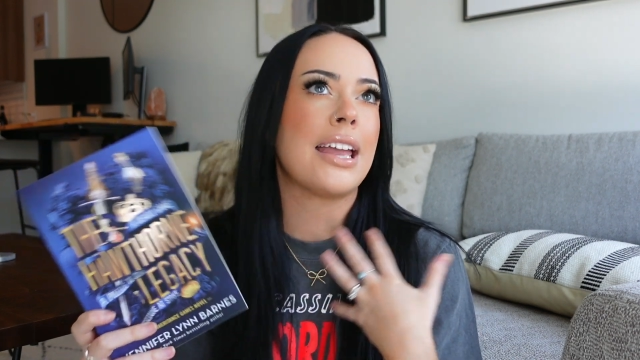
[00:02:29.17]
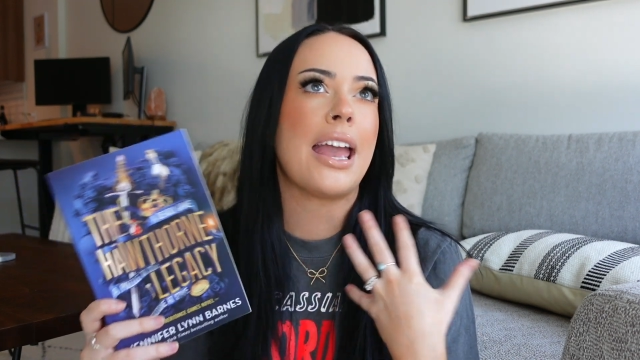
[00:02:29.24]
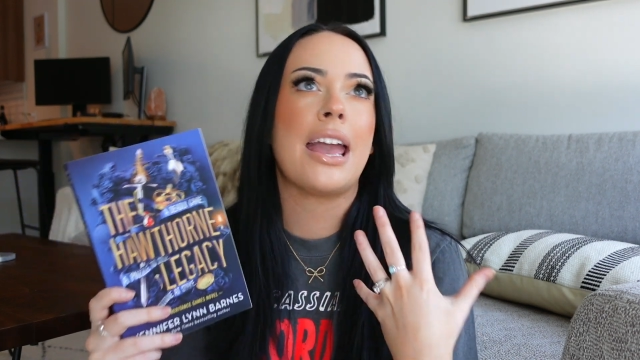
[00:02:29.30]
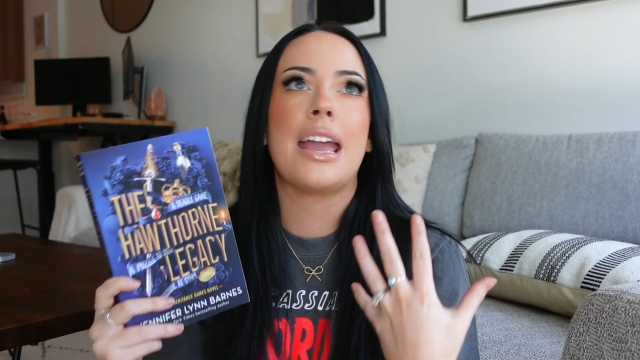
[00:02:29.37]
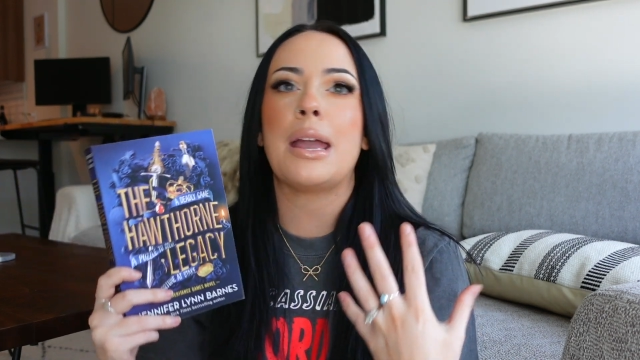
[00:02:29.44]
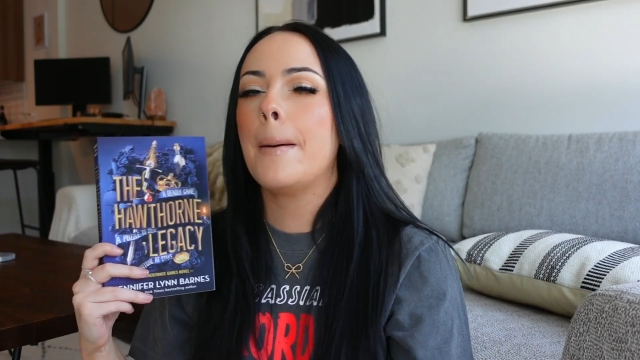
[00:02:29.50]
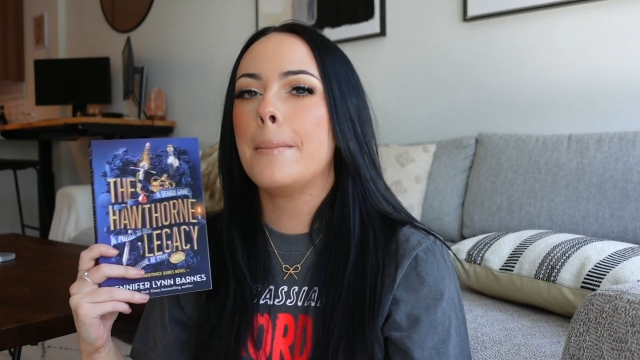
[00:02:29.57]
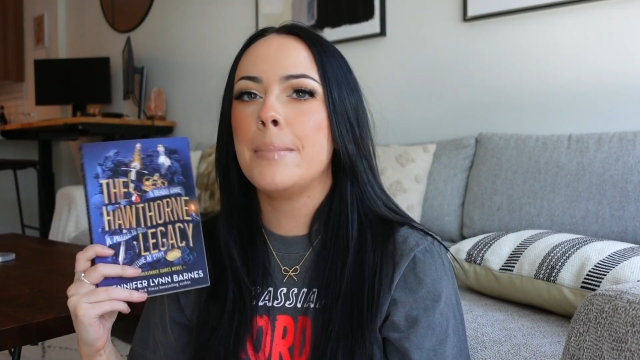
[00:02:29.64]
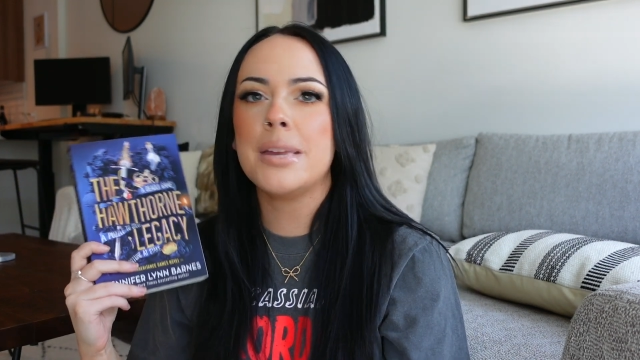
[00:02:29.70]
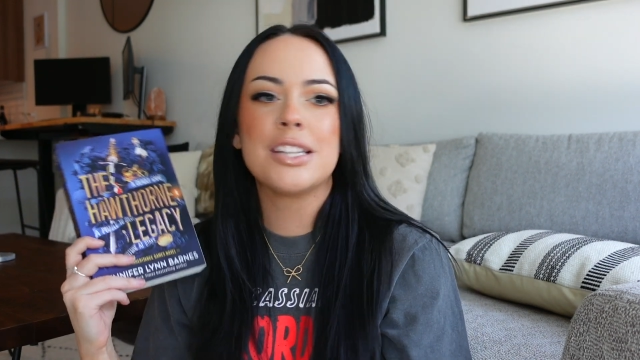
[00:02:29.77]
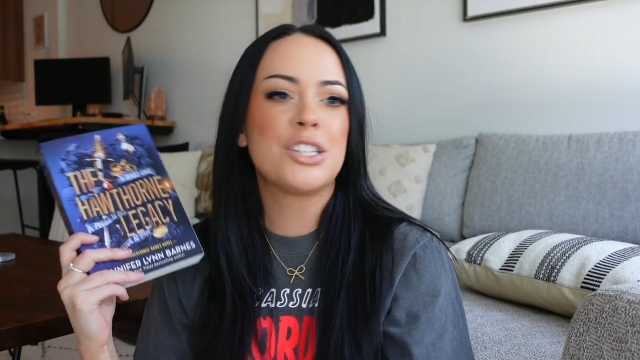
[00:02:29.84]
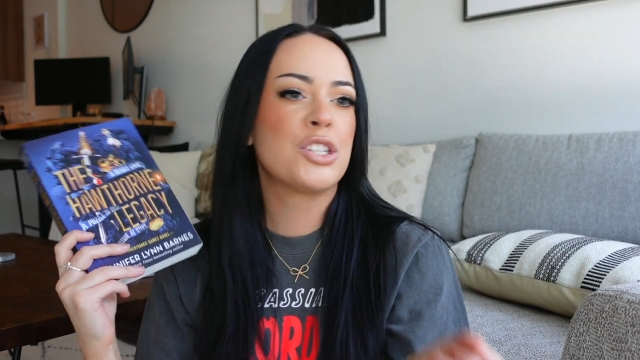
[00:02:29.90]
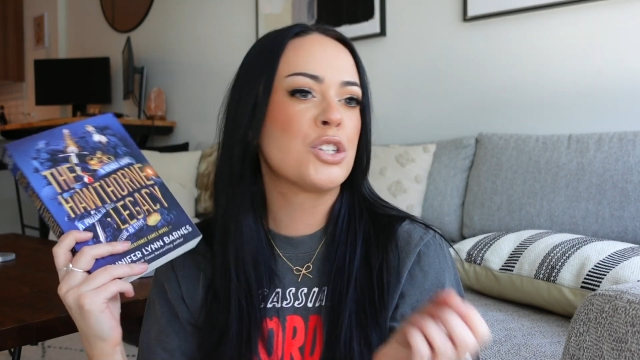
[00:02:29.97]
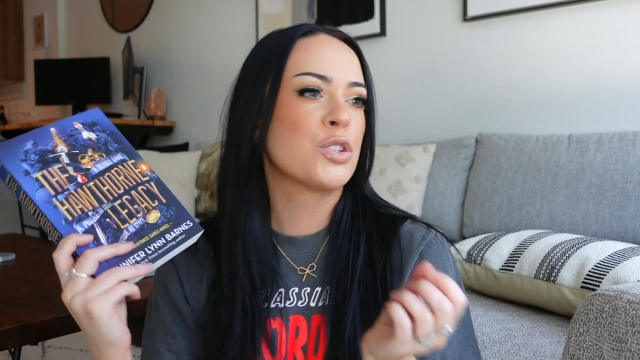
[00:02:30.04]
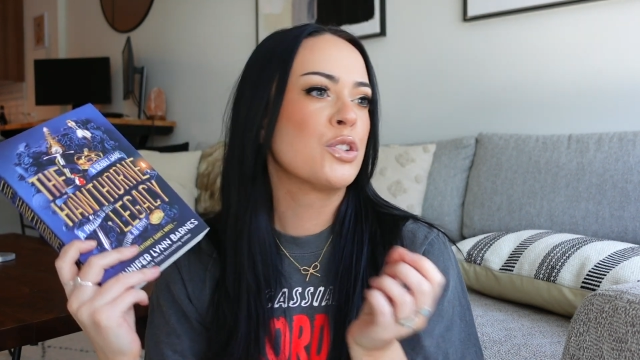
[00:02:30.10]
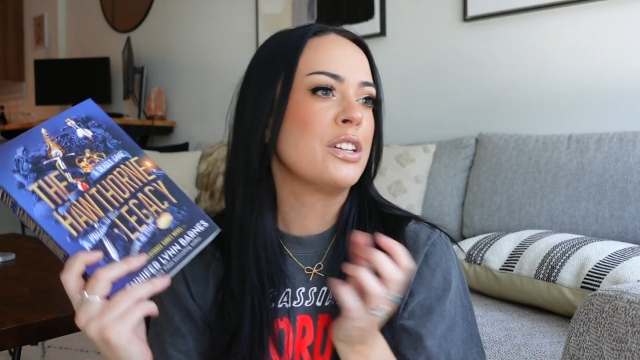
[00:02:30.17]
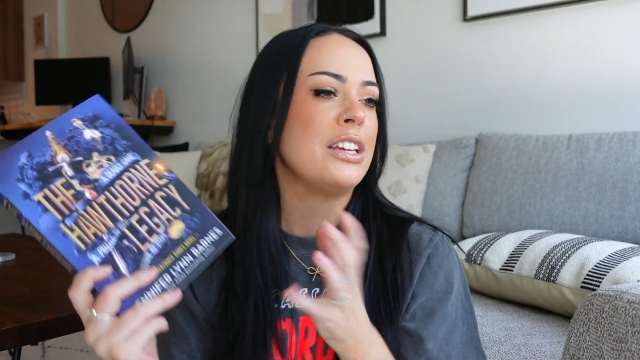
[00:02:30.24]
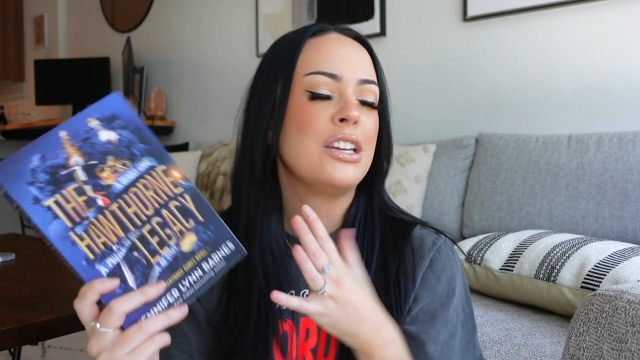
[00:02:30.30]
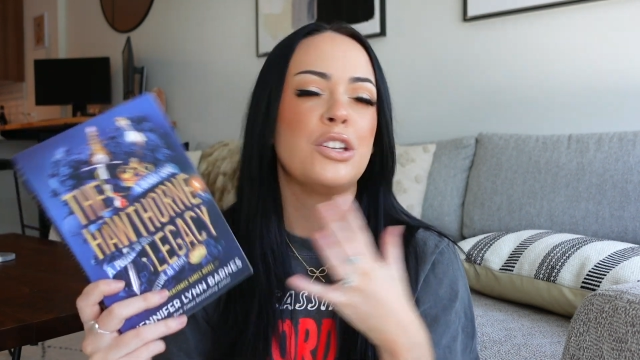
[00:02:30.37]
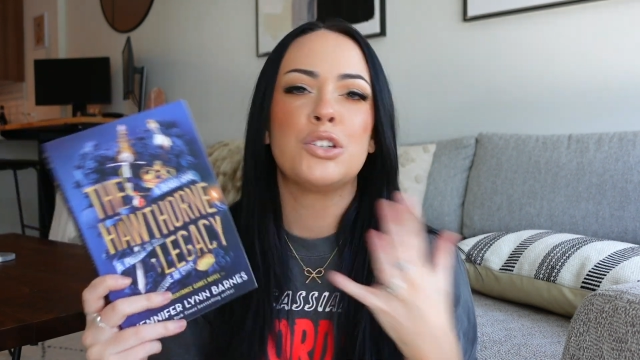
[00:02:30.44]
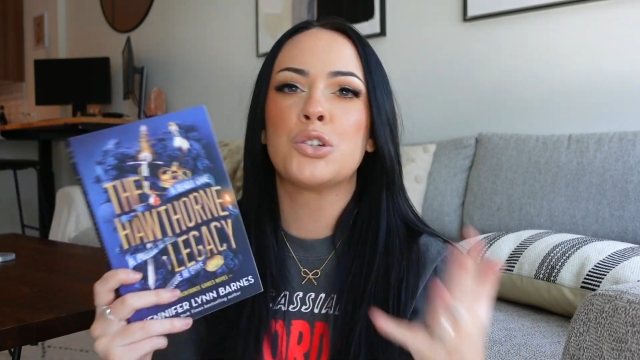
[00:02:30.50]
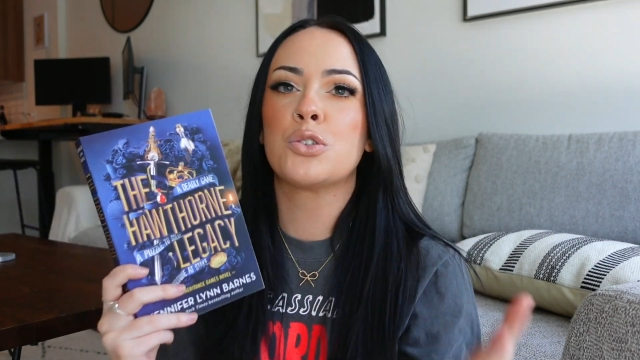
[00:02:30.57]
like a
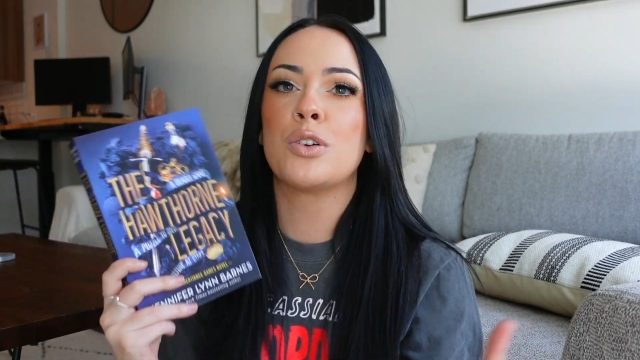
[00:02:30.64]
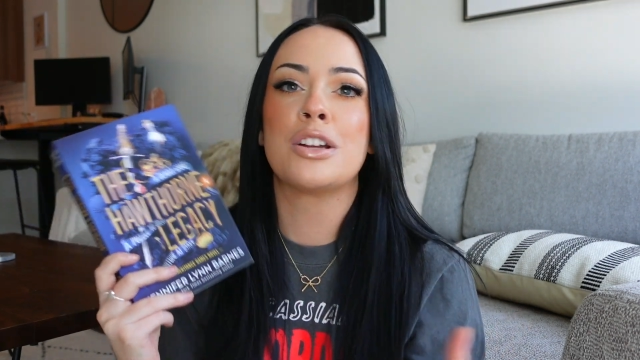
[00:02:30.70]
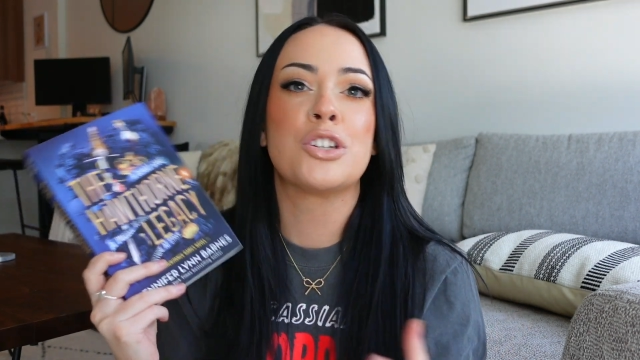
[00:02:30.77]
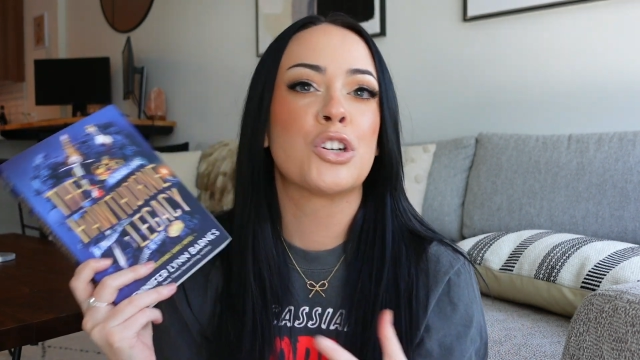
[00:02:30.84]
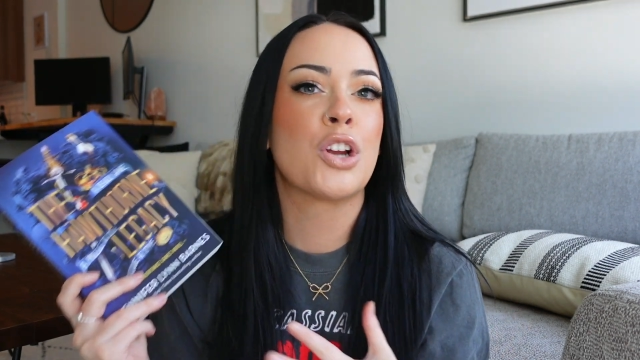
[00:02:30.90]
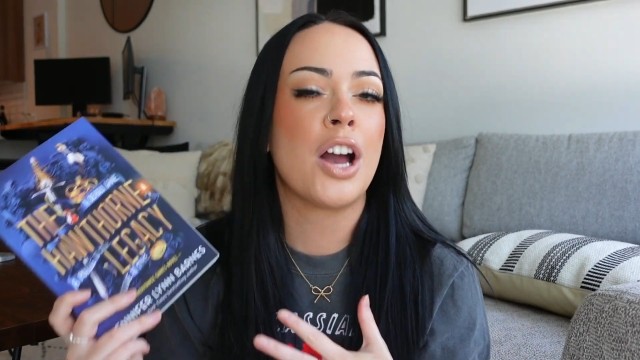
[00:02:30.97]
mystery treasure